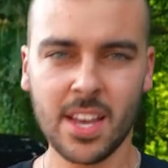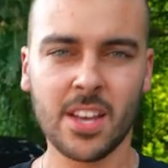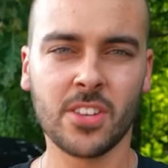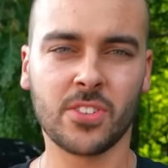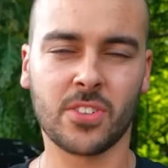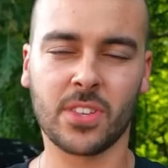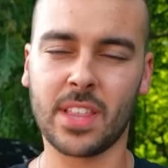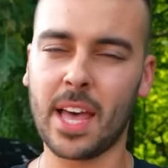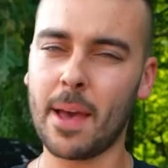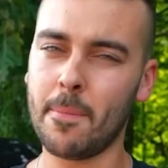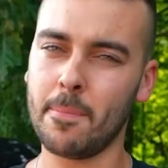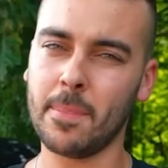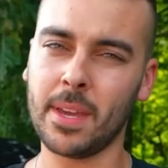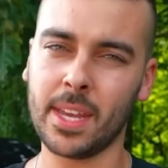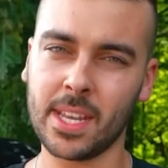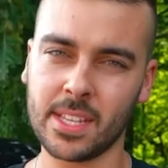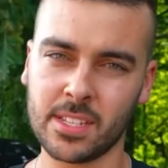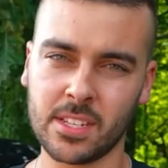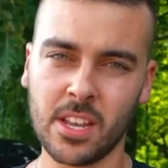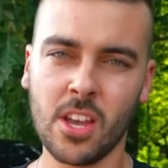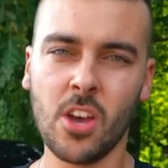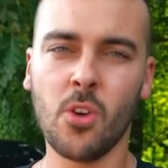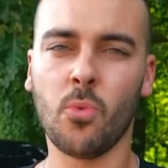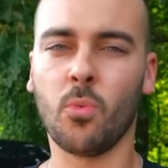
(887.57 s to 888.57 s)
So that
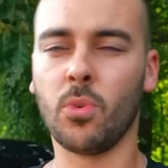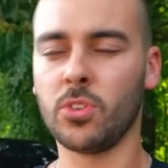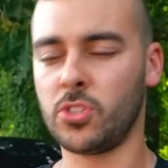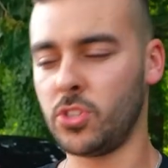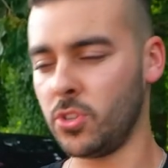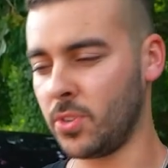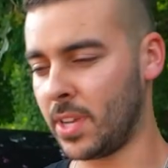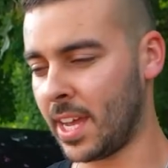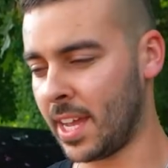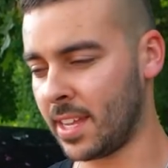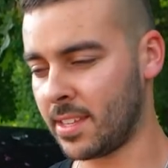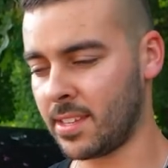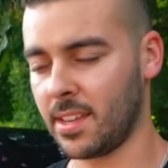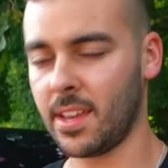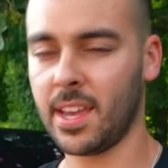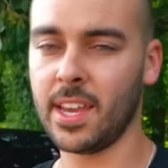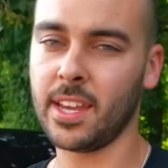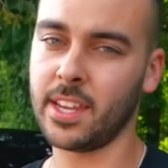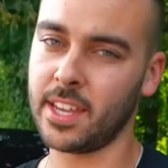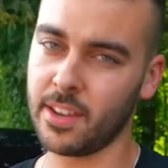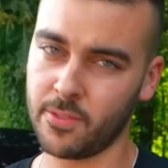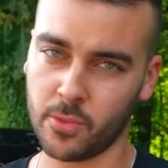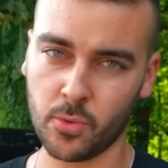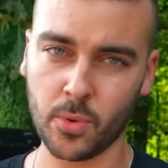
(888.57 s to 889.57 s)
means once you get a
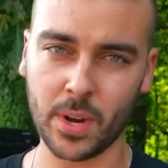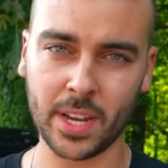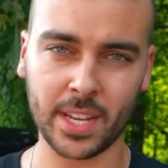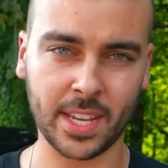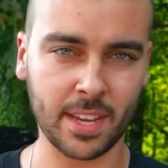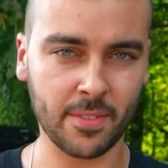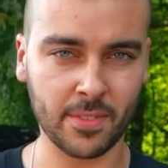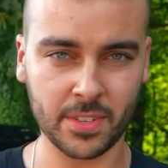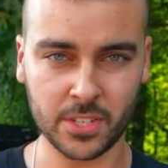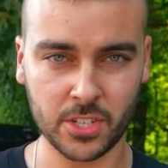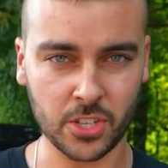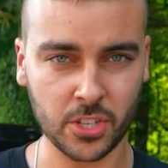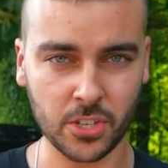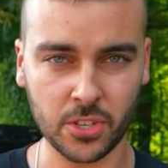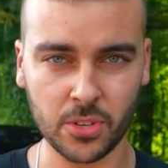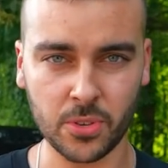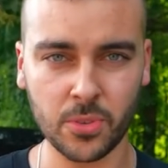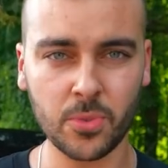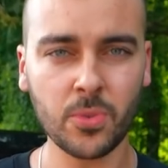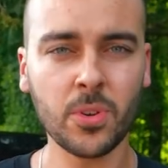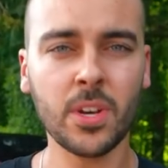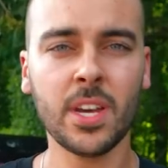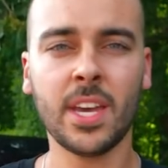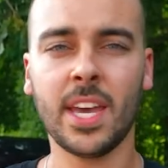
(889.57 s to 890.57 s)
giveaway given to
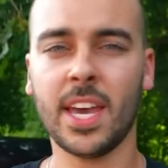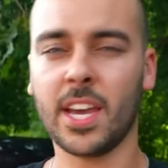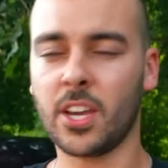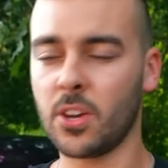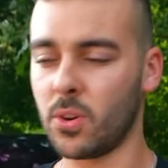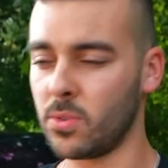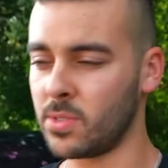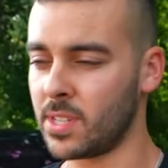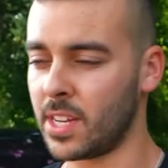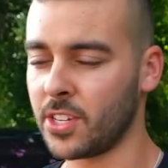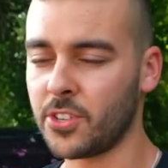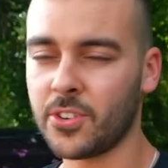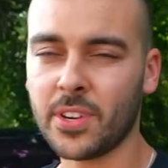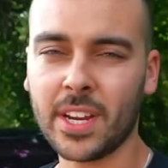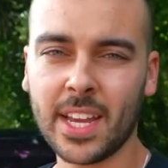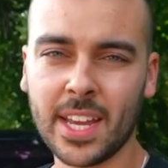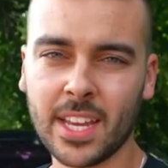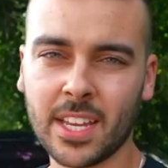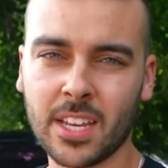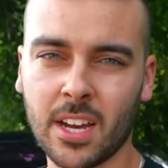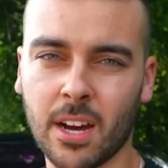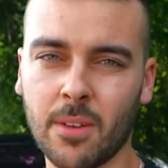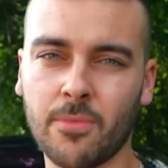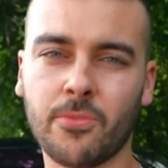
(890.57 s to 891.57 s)
you, it goes on your
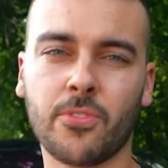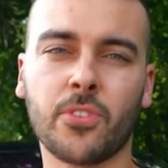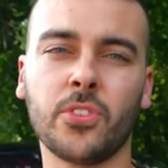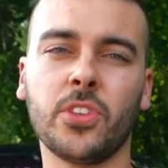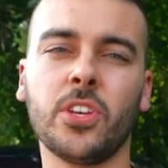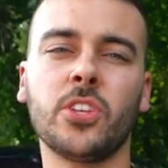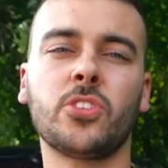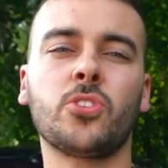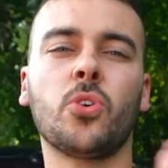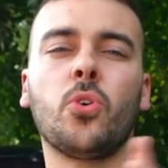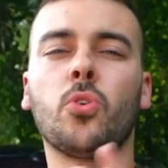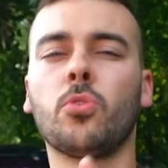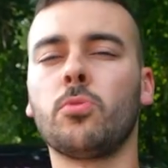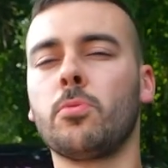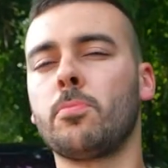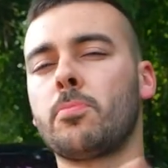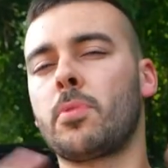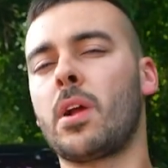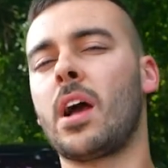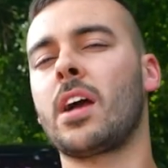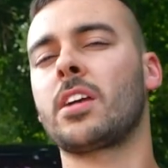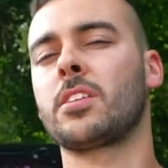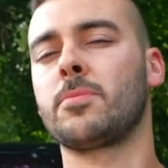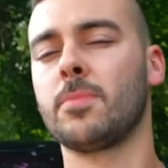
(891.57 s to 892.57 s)
income for the total
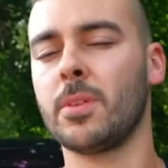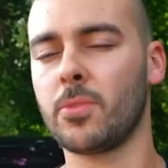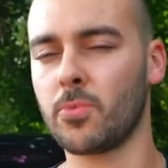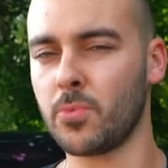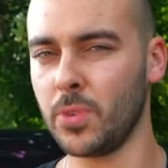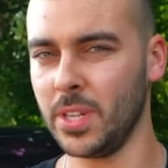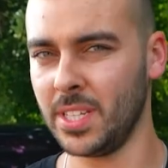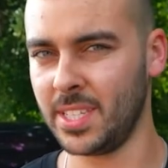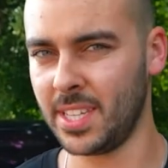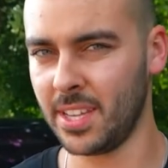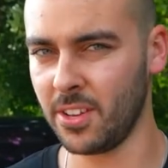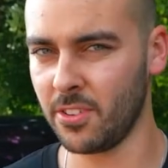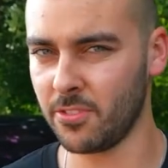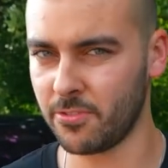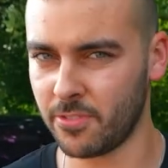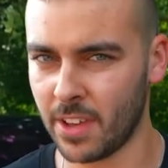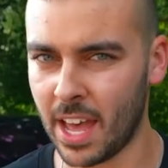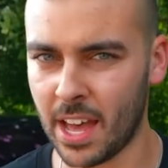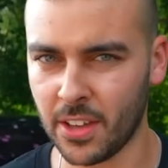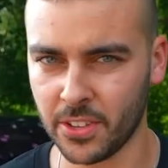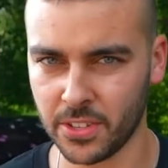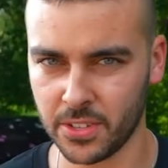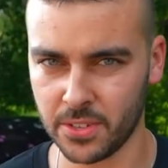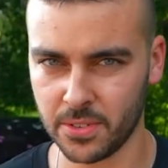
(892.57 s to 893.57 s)
approximate retail
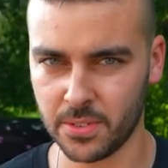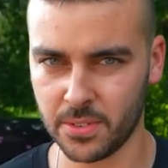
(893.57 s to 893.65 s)
value.